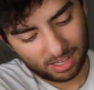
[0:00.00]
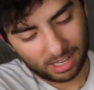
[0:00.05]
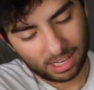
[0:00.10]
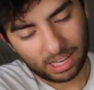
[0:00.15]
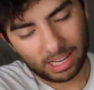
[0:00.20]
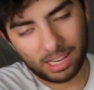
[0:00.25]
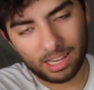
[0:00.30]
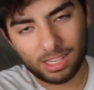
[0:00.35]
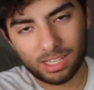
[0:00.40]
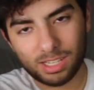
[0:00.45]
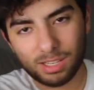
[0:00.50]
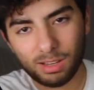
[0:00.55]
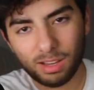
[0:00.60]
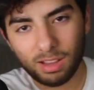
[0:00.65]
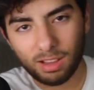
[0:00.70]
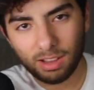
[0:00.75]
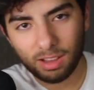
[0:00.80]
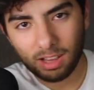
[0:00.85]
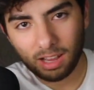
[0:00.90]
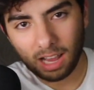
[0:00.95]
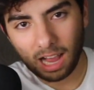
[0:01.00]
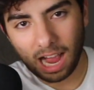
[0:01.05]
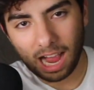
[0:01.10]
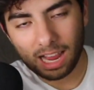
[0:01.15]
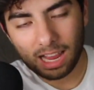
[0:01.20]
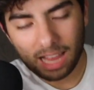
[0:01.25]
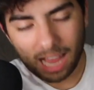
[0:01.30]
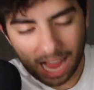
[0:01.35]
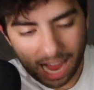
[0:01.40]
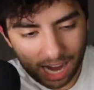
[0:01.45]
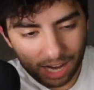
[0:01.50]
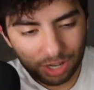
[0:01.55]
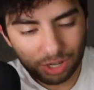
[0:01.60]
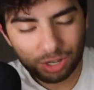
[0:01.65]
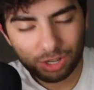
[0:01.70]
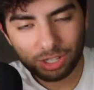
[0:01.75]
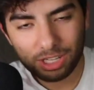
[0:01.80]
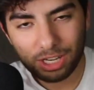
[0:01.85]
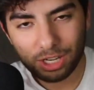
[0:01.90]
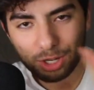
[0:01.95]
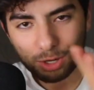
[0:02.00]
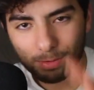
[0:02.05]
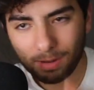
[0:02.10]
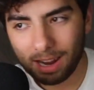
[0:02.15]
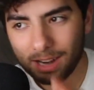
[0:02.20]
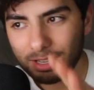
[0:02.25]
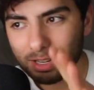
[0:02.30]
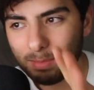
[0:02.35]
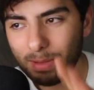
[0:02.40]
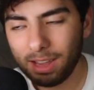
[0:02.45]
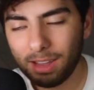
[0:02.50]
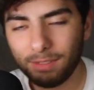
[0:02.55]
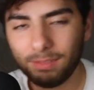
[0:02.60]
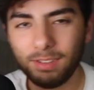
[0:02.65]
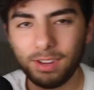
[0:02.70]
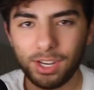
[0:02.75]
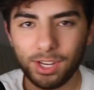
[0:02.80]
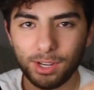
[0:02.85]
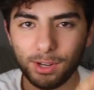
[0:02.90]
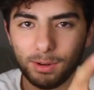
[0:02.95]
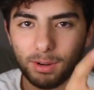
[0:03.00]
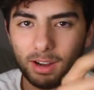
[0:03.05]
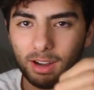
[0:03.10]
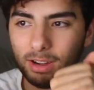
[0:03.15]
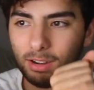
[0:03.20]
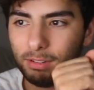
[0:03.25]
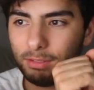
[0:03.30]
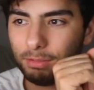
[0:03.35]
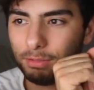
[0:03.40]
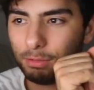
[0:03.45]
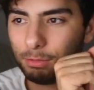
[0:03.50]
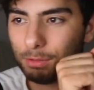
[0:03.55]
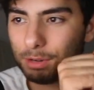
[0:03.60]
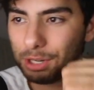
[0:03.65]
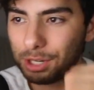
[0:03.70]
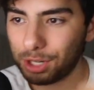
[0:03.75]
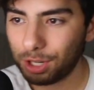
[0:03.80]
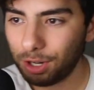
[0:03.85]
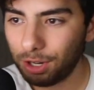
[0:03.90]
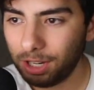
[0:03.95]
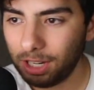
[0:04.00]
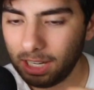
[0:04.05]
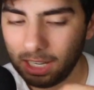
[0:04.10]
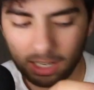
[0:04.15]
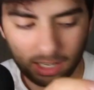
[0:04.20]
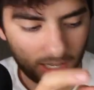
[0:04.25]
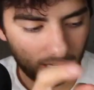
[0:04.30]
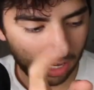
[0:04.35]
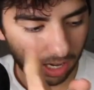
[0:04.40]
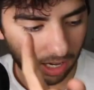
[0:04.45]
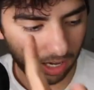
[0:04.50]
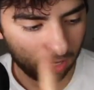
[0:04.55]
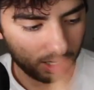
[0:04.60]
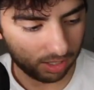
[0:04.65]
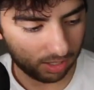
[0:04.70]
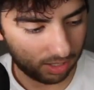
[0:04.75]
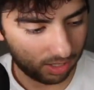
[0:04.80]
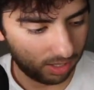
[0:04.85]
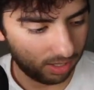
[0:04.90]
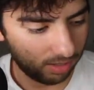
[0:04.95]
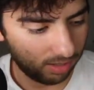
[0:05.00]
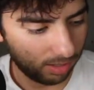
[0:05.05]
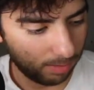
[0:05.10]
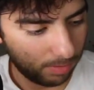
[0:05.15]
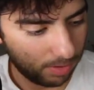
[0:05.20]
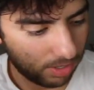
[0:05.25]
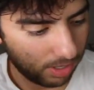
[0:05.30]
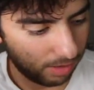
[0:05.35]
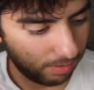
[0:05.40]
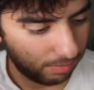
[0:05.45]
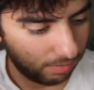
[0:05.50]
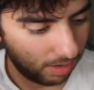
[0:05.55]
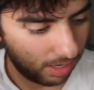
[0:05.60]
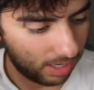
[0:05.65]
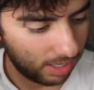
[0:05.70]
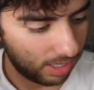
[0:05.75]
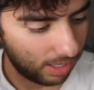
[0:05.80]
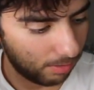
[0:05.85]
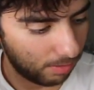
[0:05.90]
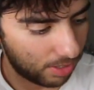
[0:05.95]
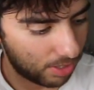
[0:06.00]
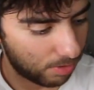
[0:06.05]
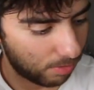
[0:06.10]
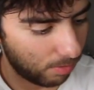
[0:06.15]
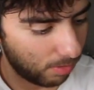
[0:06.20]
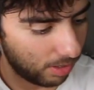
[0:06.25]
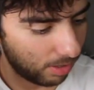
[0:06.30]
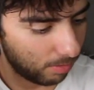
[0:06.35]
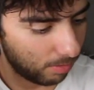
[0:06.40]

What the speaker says: is I actually tried to make a video of returning Let me try to find it, which one it